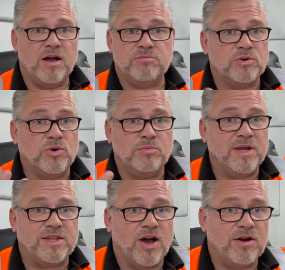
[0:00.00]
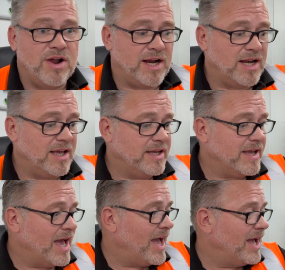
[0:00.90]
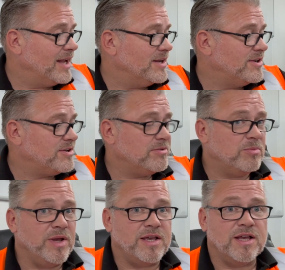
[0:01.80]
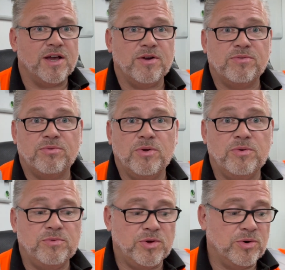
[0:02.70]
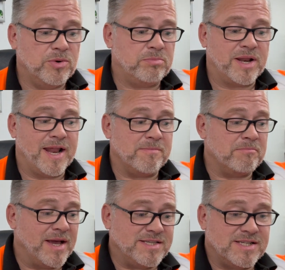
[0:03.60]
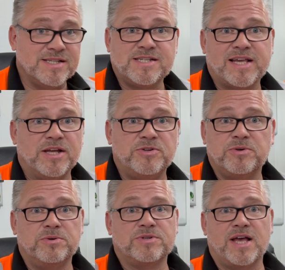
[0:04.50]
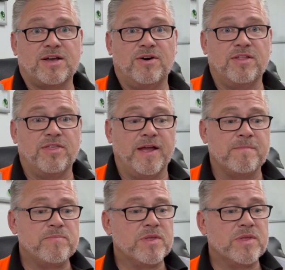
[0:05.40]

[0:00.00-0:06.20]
Call me directly and we can go through your plant maintenance schedules, that kind of thing.